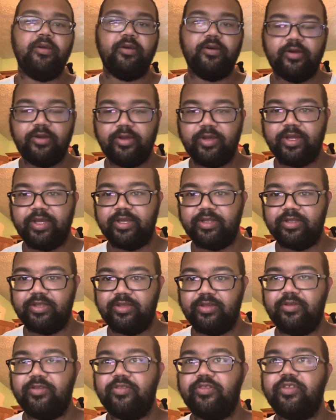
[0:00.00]
Alright,
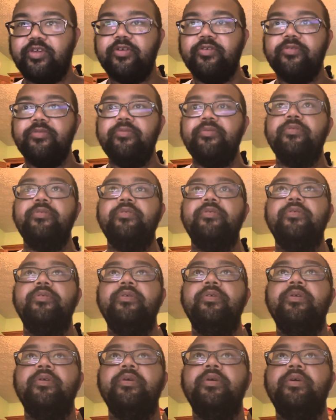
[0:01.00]
so,
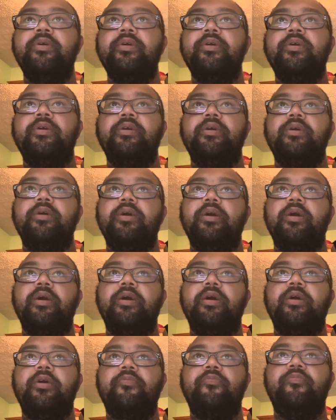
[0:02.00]

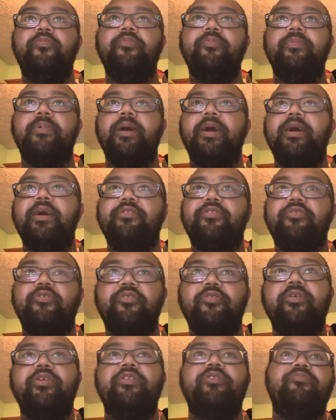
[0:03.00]
as
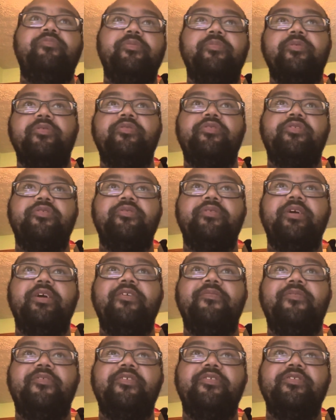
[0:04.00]
always, we will still
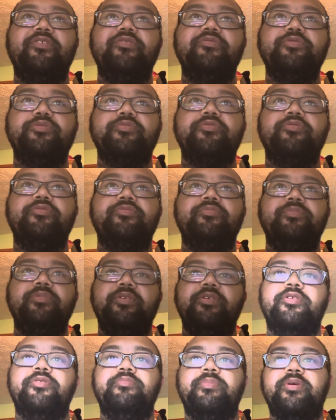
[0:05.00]
have our usual,
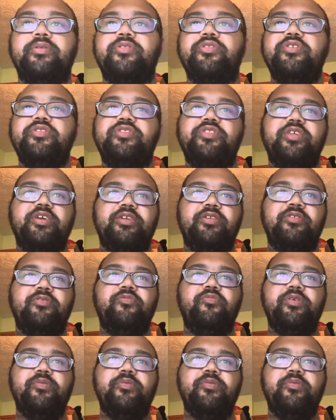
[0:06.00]
you know, monthly thing.